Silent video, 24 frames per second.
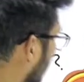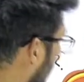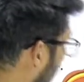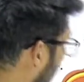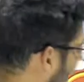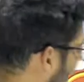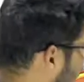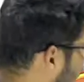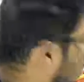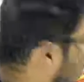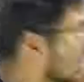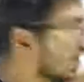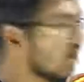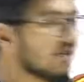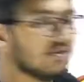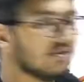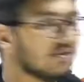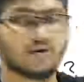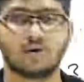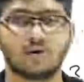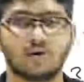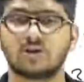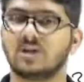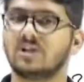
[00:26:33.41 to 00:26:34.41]
Until now
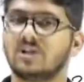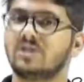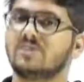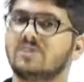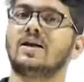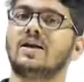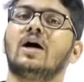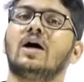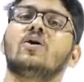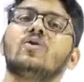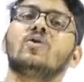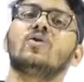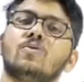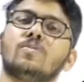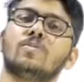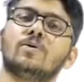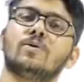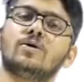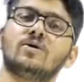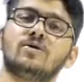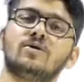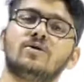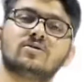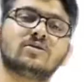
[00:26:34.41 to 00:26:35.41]
the questions were how to
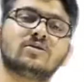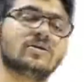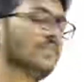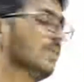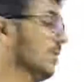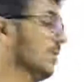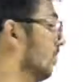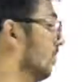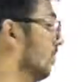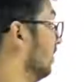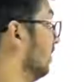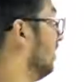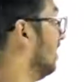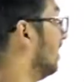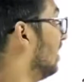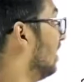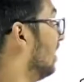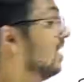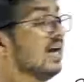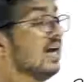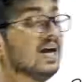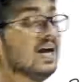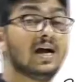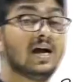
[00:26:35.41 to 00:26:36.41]
produce them. Now
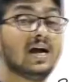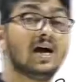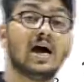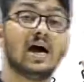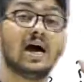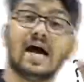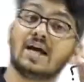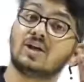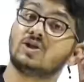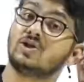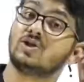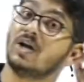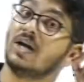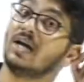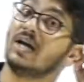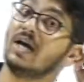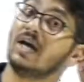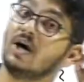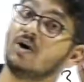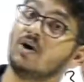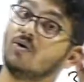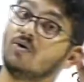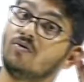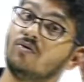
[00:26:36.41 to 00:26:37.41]
here, actually
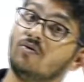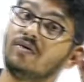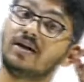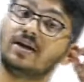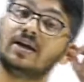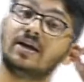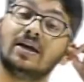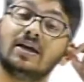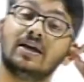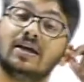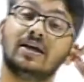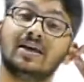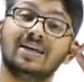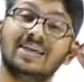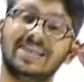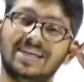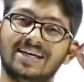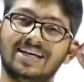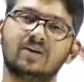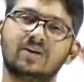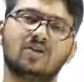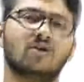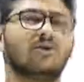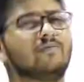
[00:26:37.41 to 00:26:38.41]
how do we
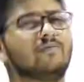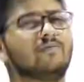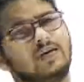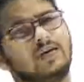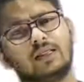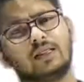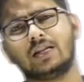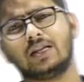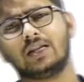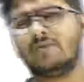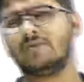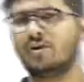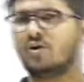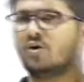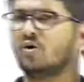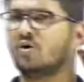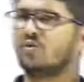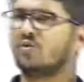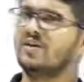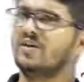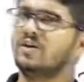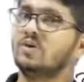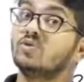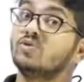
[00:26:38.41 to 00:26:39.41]
hear? Obviously we
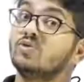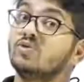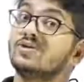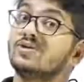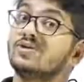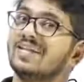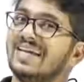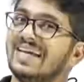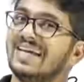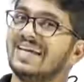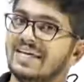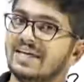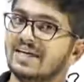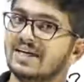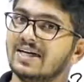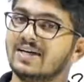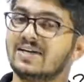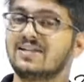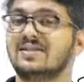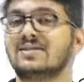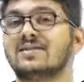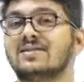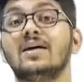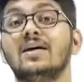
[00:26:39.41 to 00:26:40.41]
know we use
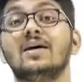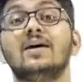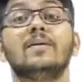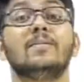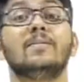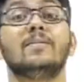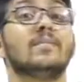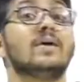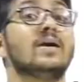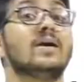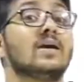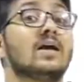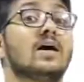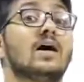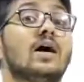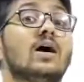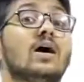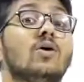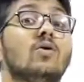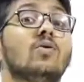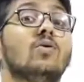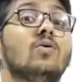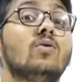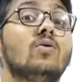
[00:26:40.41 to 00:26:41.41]
ears, but
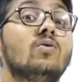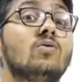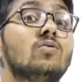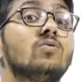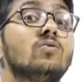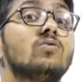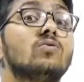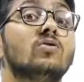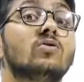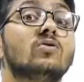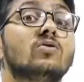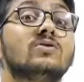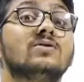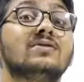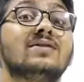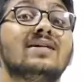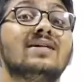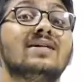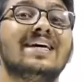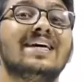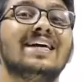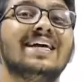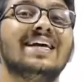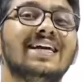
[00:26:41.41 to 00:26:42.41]
how do those
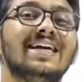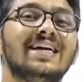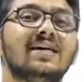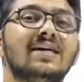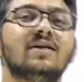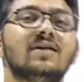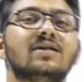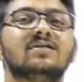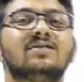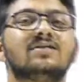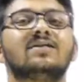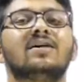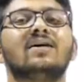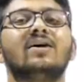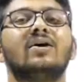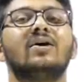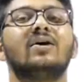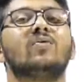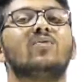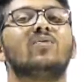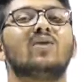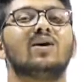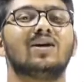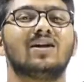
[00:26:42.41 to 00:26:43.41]
ears
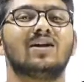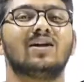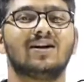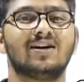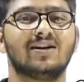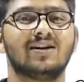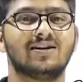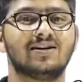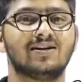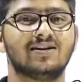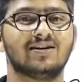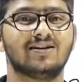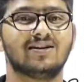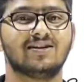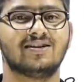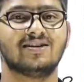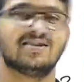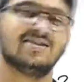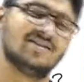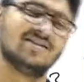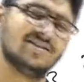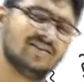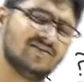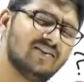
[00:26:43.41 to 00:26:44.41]
work?
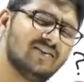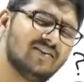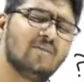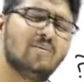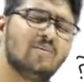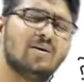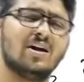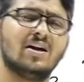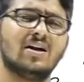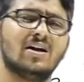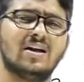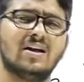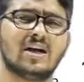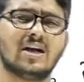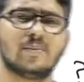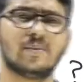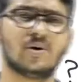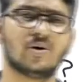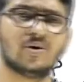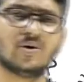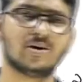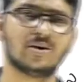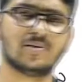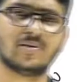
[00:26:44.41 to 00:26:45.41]
We'll be learning
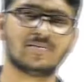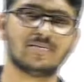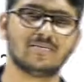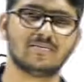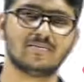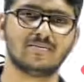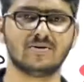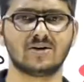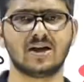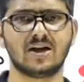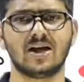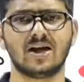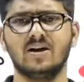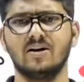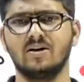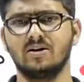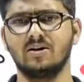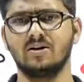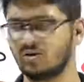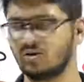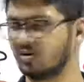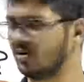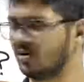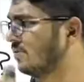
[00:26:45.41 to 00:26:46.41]
about them. Okay?
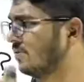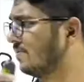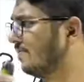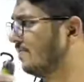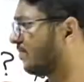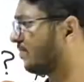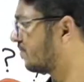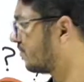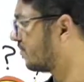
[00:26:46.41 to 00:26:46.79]
Good.